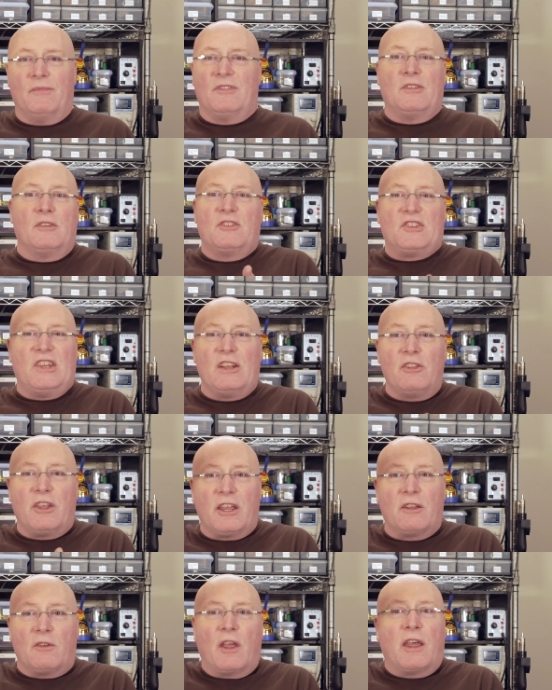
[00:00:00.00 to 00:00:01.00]

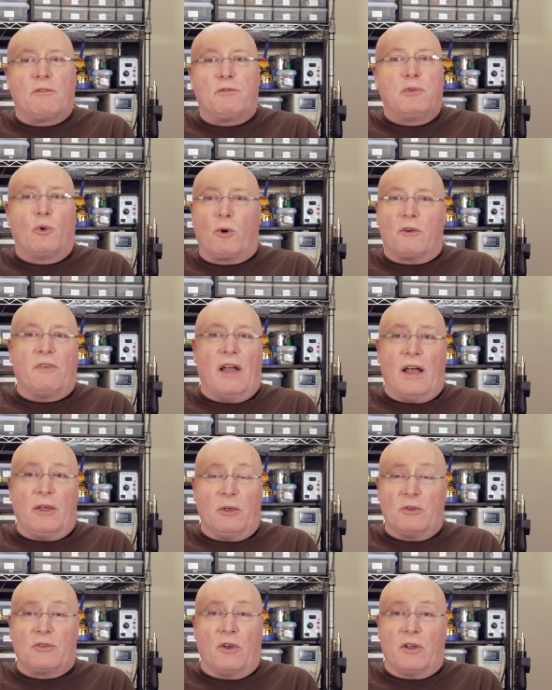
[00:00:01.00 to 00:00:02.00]
ceiling and floor
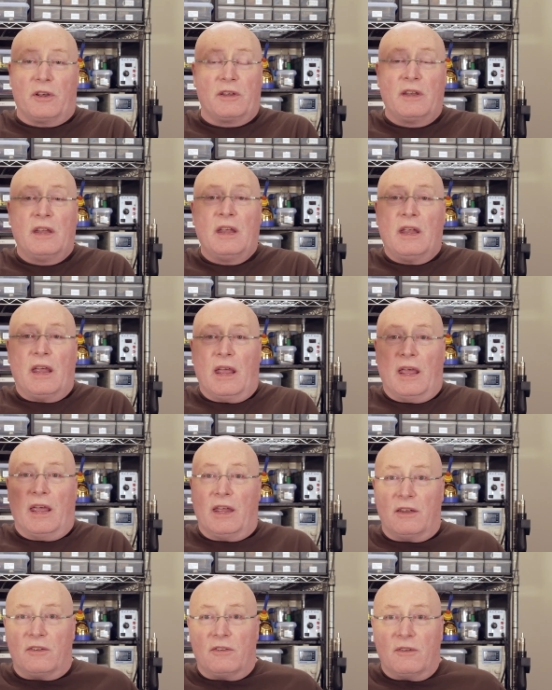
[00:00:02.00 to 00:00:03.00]
values on it
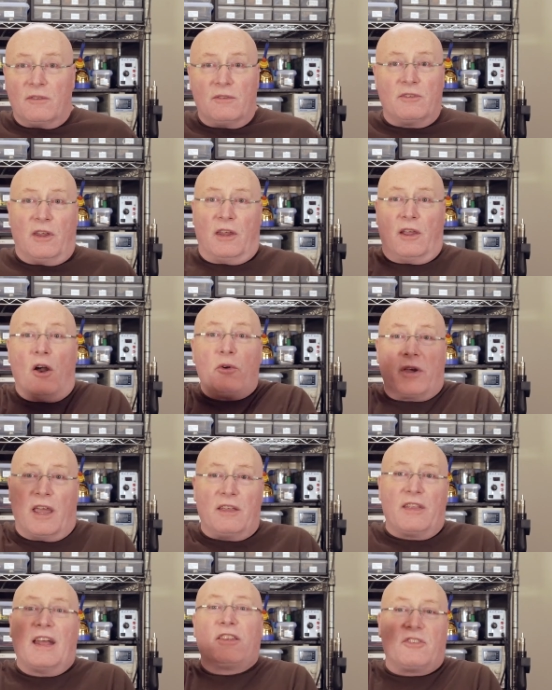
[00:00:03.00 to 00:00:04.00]
and saying,
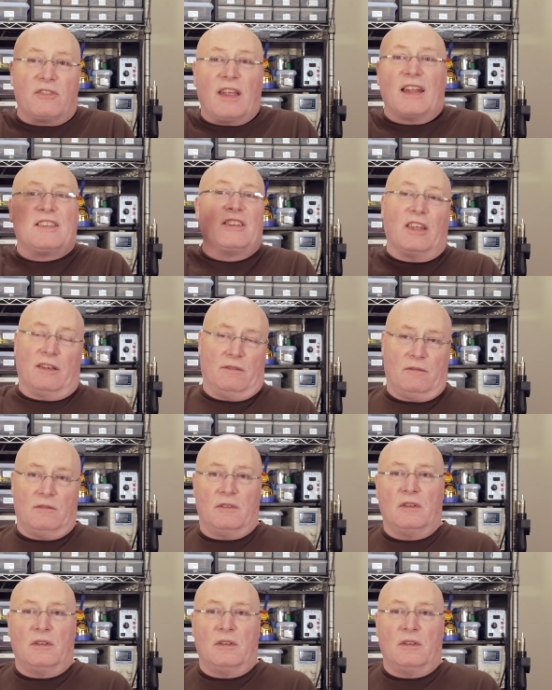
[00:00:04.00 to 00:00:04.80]
okay, that's it.